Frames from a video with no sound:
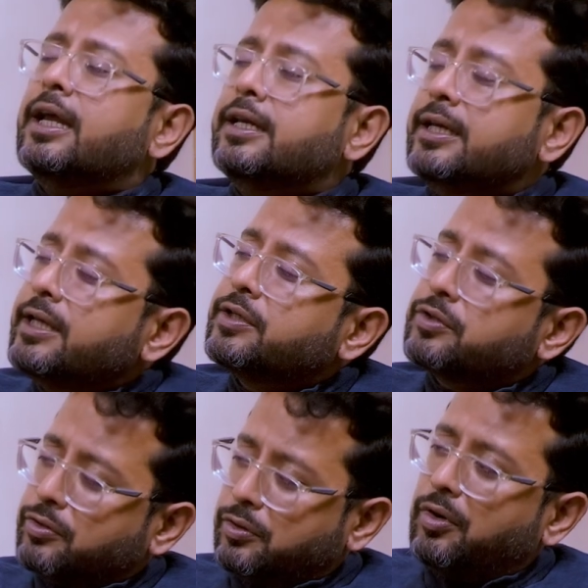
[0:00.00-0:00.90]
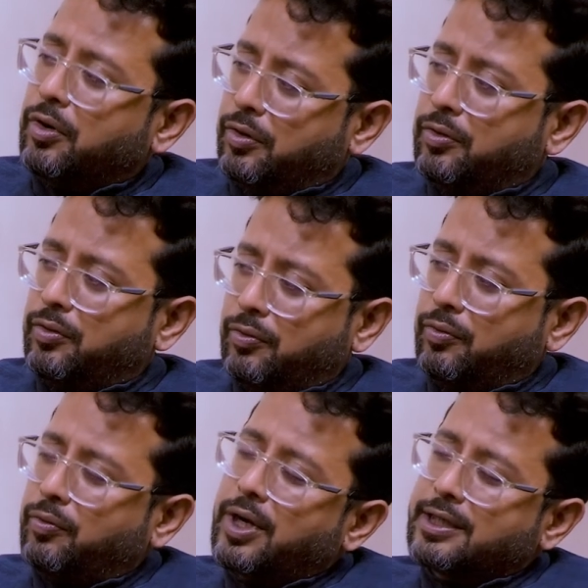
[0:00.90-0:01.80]
need to know
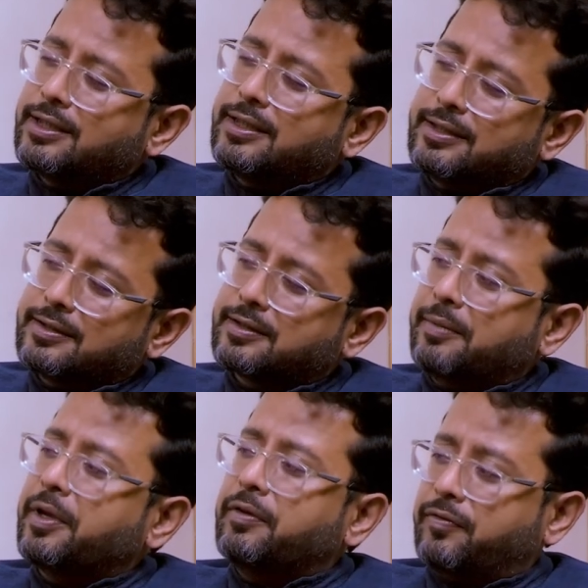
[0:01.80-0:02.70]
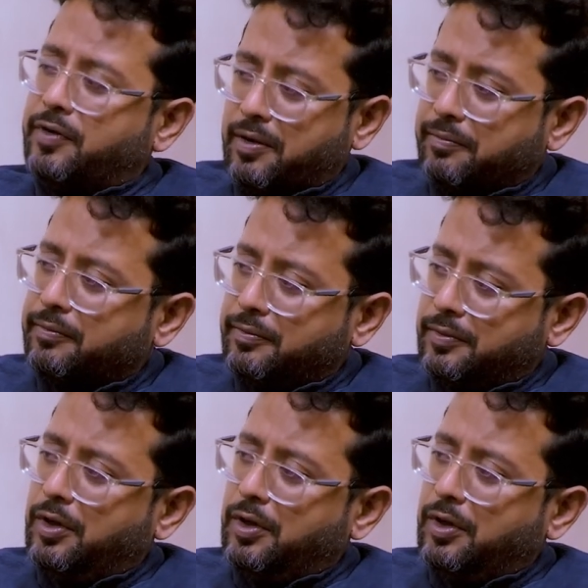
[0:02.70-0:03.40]
what it is coming from,